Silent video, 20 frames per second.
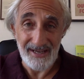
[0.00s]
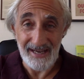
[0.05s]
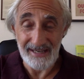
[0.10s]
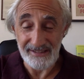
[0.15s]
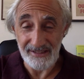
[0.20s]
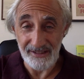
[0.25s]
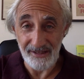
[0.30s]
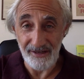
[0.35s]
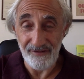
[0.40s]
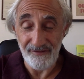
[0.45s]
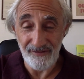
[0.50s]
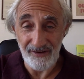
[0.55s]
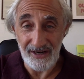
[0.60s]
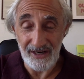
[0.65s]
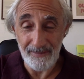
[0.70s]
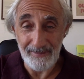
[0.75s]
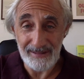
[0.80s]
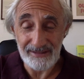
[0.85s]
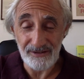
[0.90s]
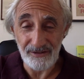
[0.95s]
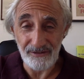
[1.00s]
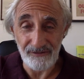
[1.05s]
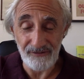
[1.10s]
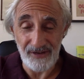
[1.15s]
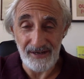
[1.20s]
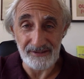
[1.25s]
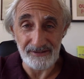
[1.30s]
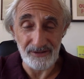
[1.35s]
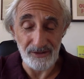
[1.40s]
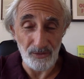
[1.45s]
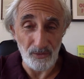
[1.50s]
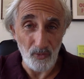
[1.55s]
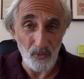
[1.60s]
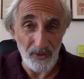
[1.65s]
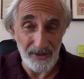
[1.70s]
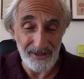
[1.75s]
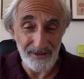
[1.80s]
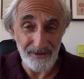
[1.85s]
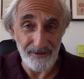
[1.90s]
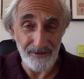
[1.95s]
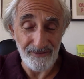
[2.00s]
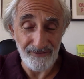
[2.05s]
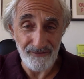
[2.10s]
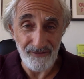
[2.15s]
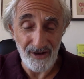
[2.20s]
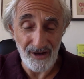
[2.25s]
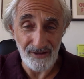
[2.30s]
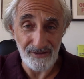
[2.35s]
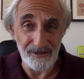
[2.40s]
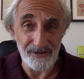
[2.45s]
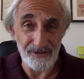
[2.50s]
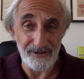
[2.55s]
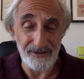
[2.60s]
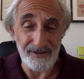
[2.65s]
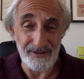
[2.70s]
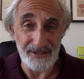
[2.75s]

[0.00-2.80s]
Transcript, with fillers: and an environmental factor, whether a father